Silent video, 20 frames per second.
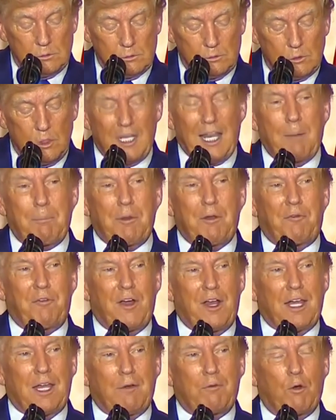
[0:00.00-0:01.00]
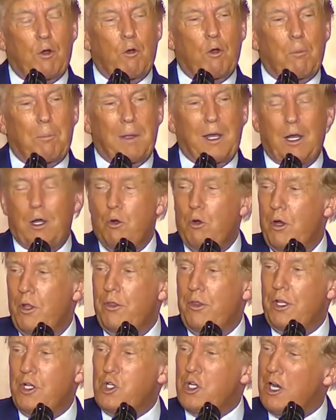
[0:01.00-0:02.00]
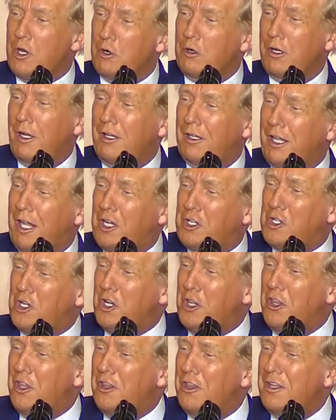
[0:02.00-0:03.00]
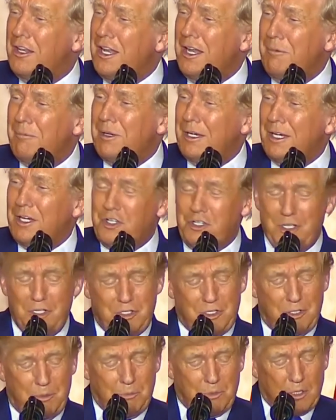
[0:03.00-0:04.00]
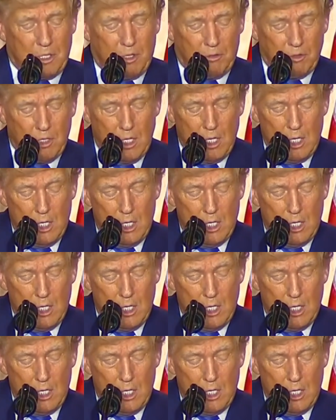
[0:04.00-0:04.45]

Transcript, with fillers: Wouldn't that be funny if we were better on the general election than the nominations themselves?